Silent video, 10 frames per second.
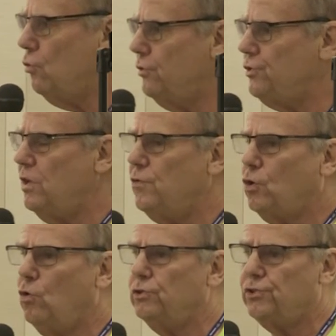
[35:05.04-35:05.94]
to receive your
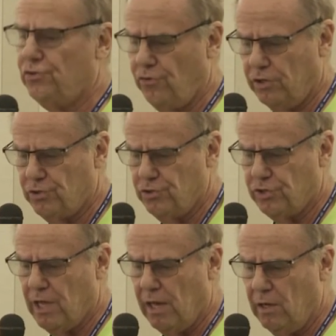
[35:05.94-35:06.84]
course instructions.
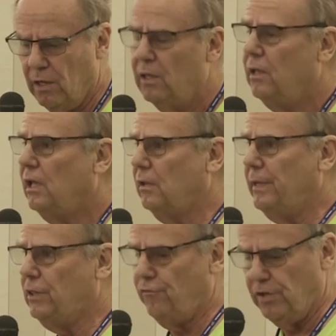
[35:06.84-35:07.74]
Again, it'll
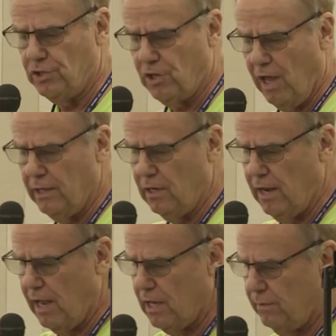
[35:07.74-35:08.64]
be at the finish line
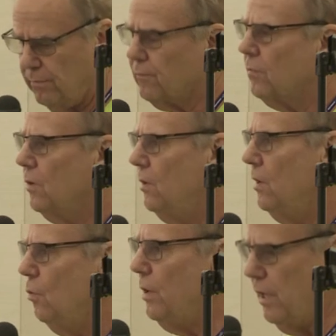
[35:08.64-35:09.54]
today.
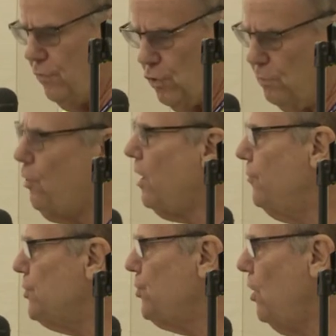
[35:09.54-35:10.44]
We give you the
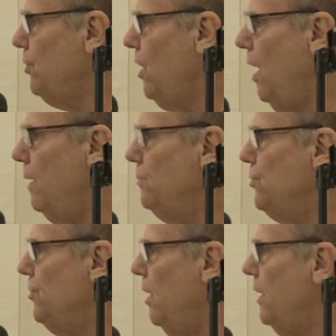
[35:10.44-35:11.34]
breakfast start
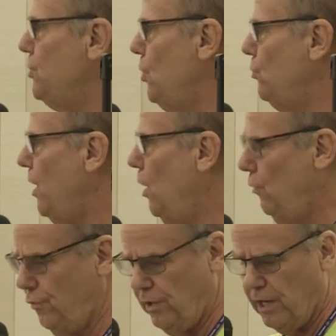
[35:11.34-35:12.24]
times at each hotel
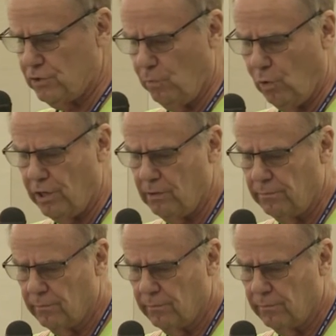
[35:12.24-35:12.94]
for the next morning.